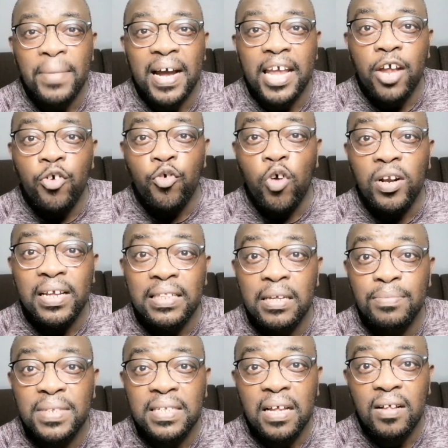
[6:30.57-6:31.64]
by enrolling
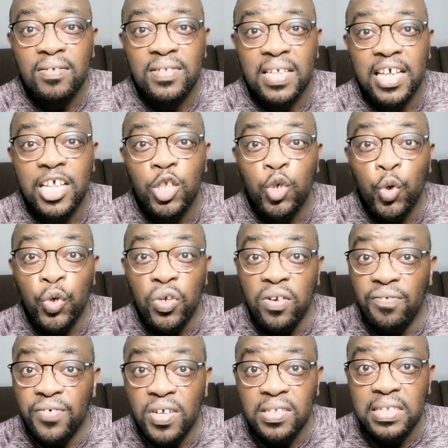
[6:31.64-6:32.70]
themselves into
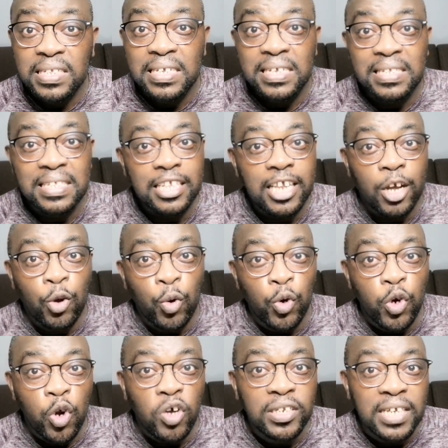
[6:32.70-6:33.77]
universities that they
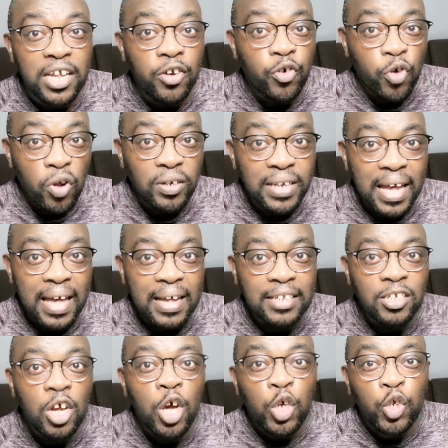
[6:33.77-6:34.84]
could not enroll
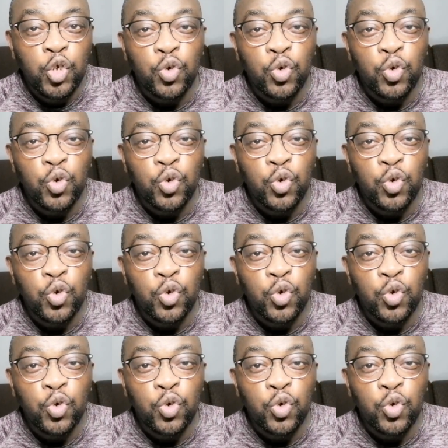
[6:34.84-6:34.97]
at